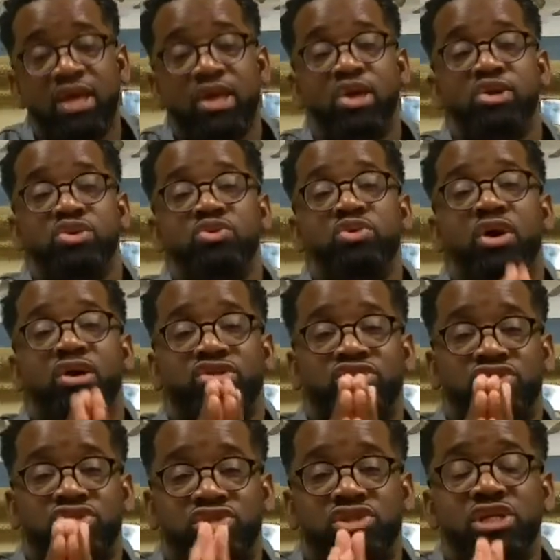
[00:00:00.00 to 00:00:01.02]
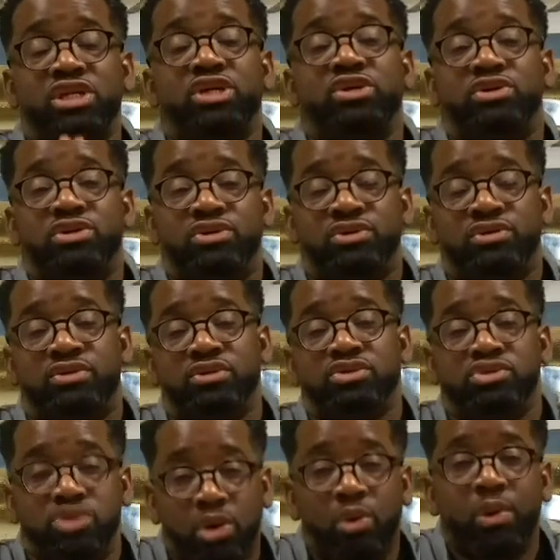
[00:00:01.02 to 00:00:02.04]
You are still
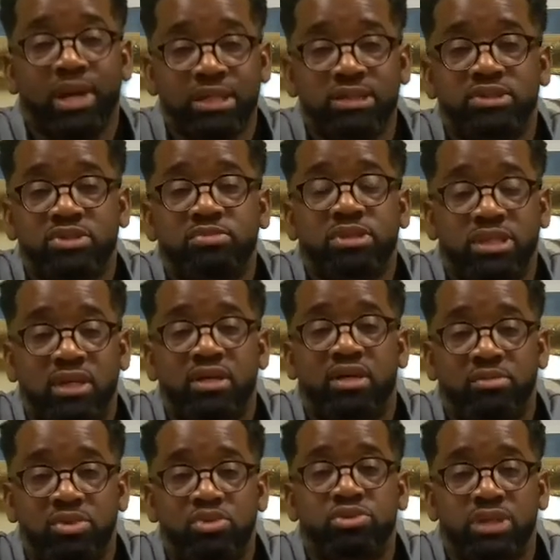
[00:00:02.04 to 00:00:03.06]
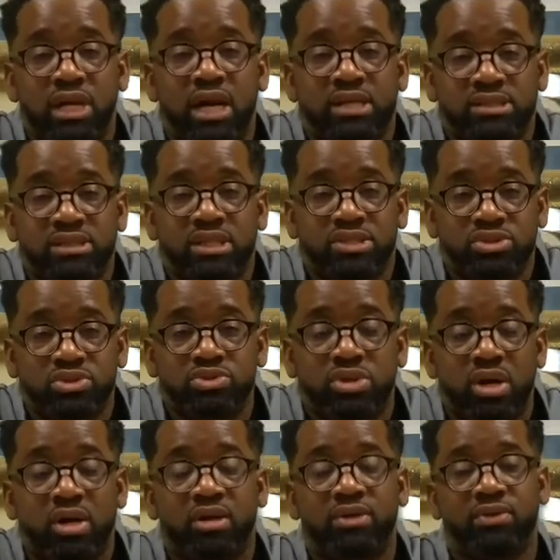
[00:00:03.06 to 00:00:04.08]
going to become who God said you are.